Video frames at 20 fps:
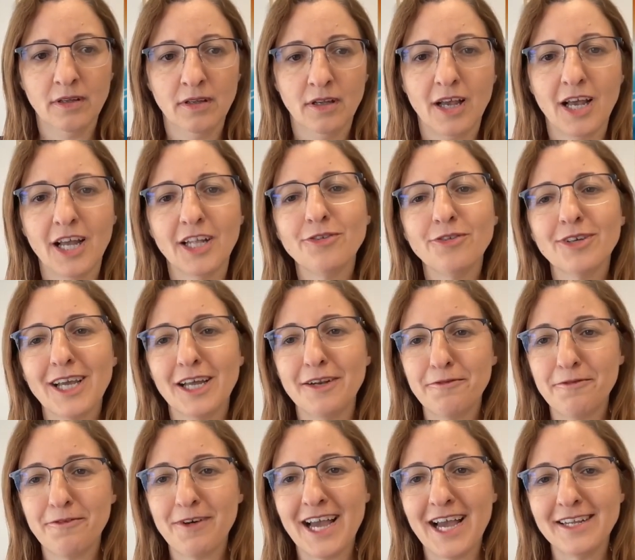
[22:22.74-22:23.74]
And you can
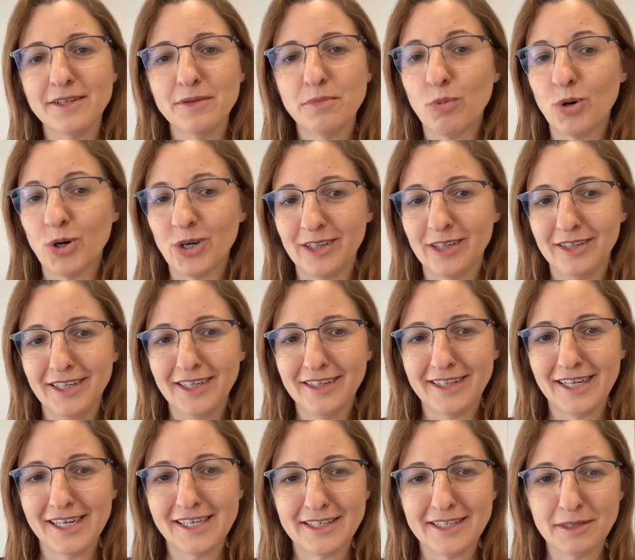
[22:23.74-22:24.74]
find more
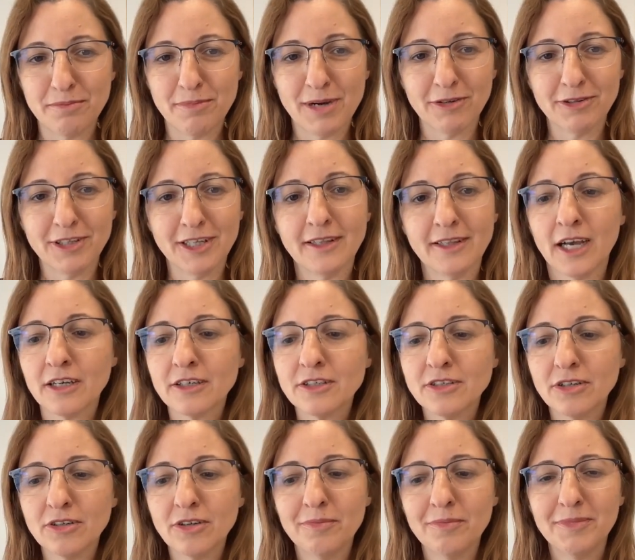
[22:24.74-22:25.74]
details about the
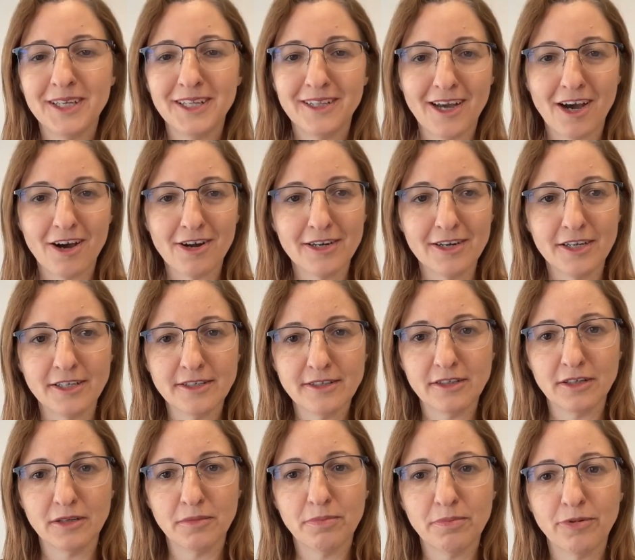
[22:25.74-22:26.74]
taxonomy in our
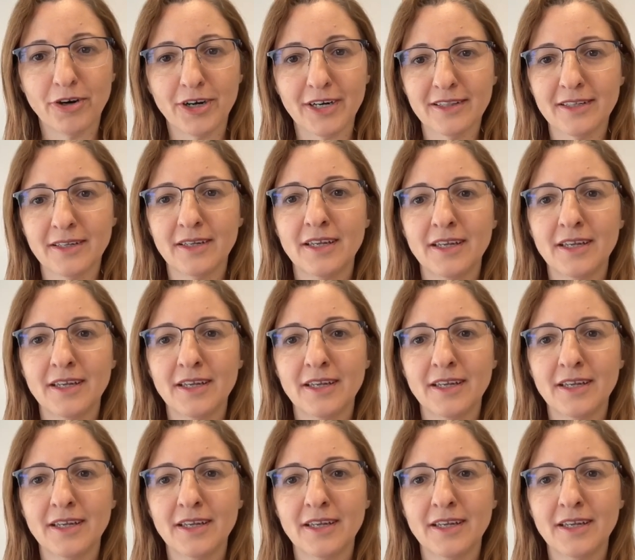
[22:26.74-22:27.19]
NIST report.